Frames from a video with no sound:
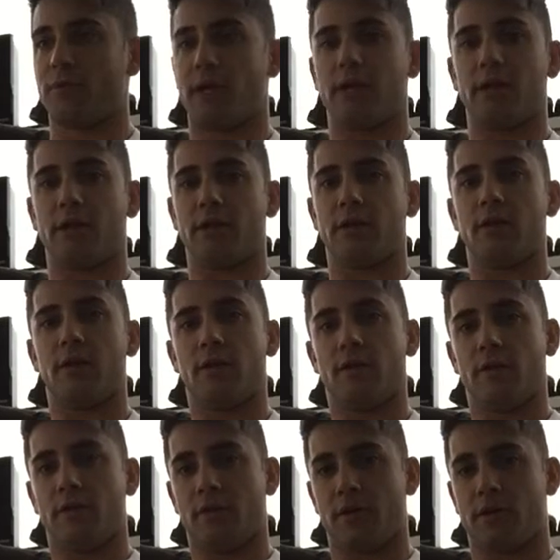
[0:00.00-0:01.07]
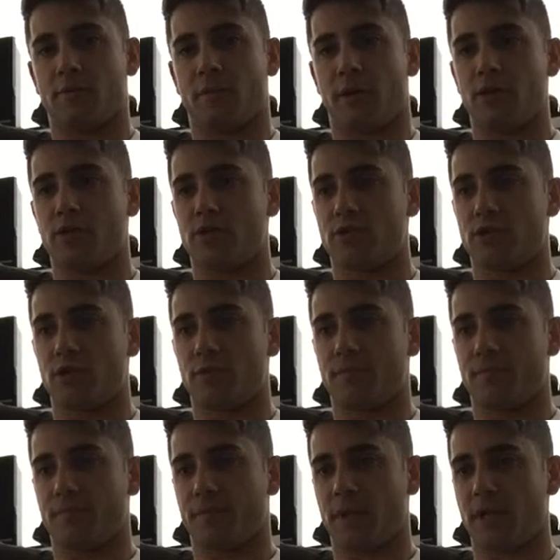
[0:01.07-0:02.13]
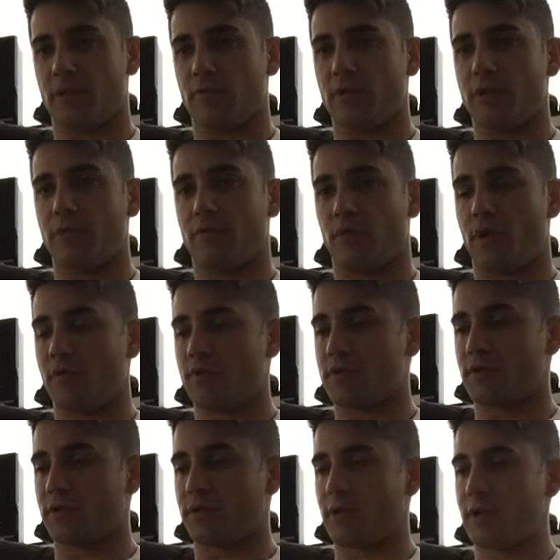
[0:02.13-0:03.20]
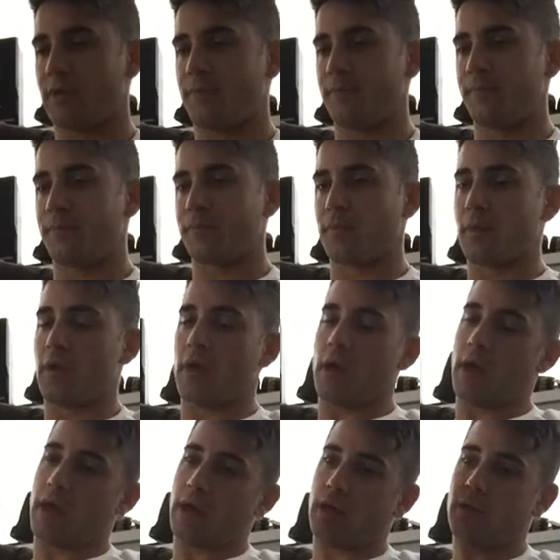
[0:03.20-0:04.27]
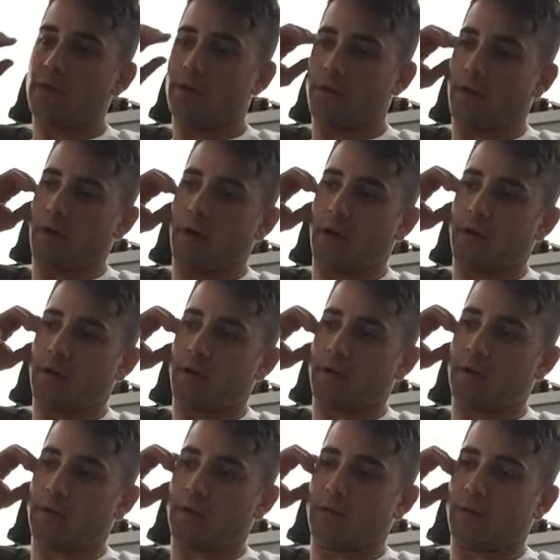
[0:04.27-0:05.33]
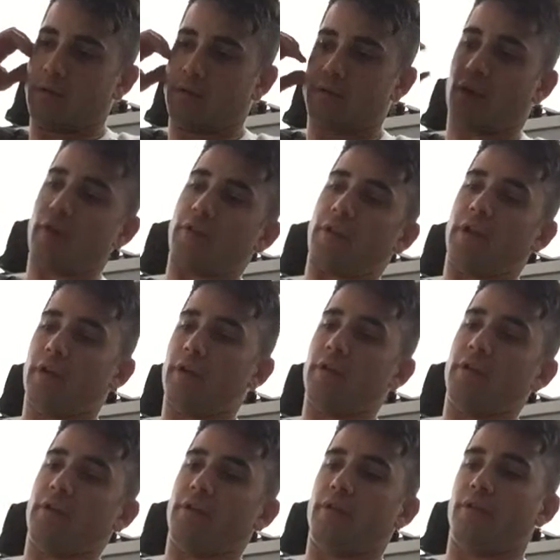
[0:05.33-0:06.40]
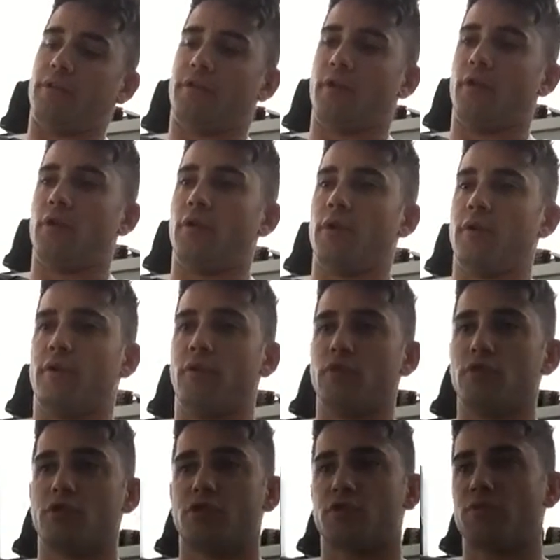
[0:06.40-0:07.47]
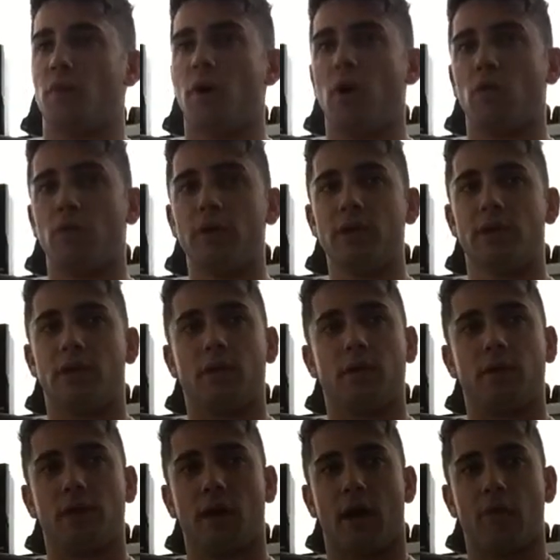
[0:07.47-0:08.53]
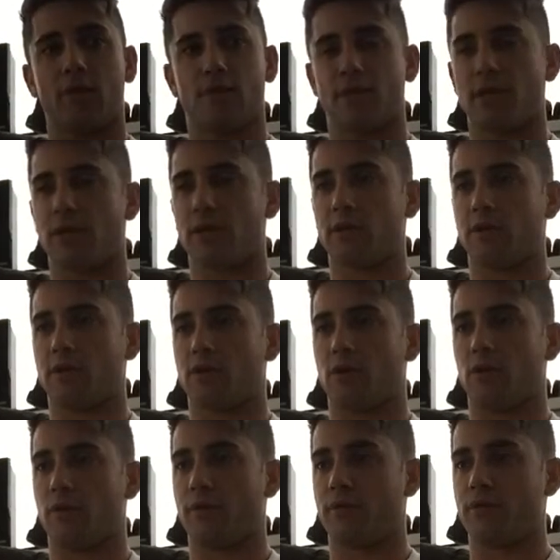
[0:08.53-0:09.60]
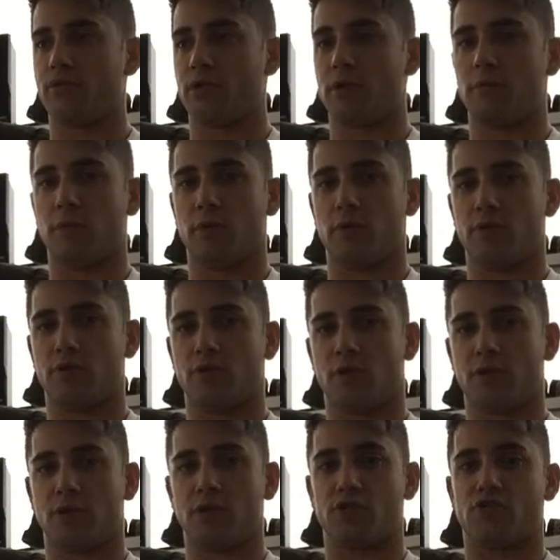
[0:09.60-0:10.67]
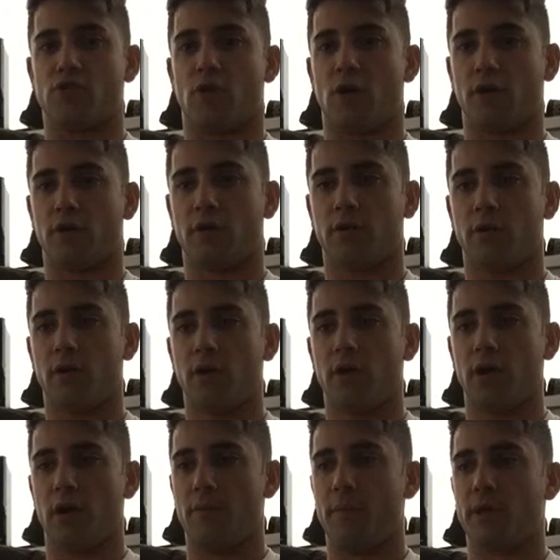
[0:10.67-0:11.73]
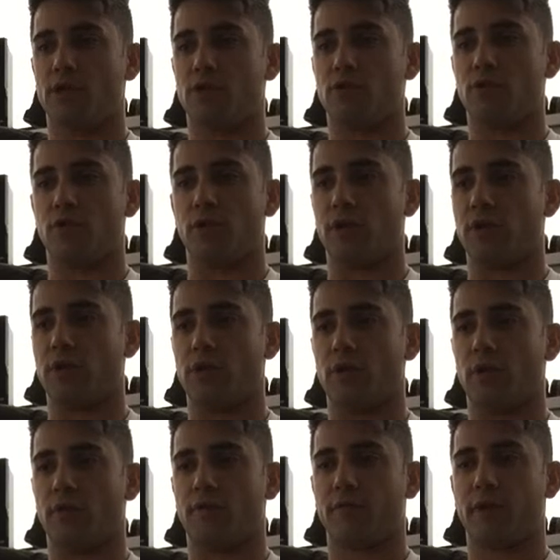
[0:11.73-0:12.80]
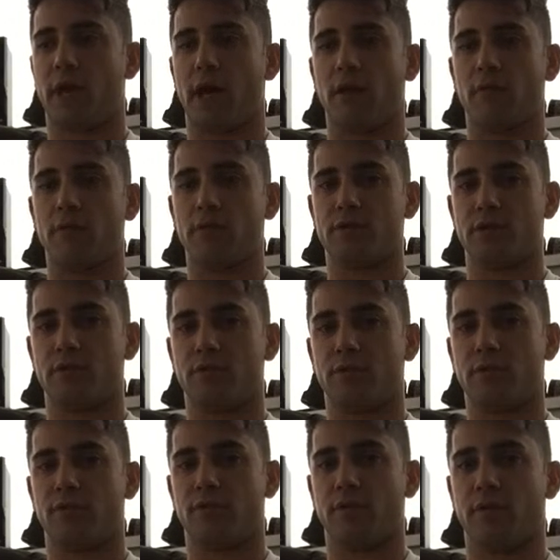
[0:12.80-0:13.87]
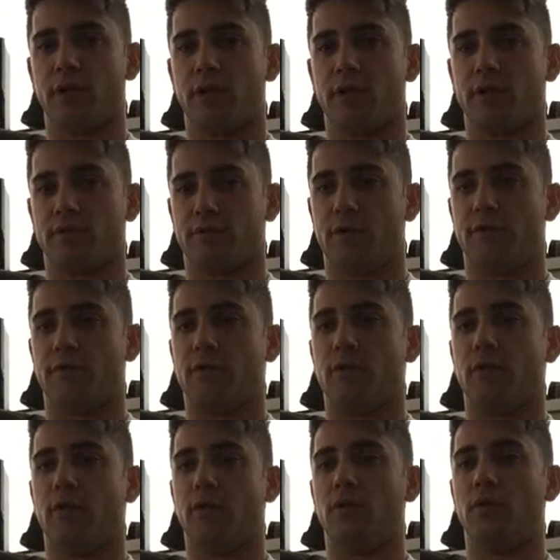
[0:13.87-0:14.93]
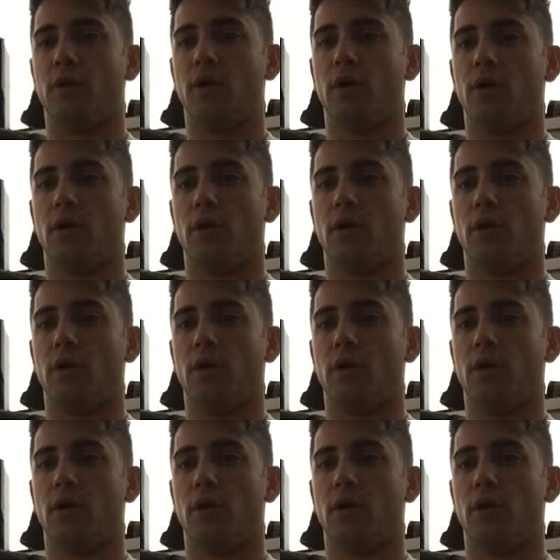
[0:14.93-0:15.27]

daily expenditure that you need for every single day, and start there. So if you're small, weak, I would say go into the gym and start to get strong and make sure you're eating enough calories that you need for the day, because you have to know,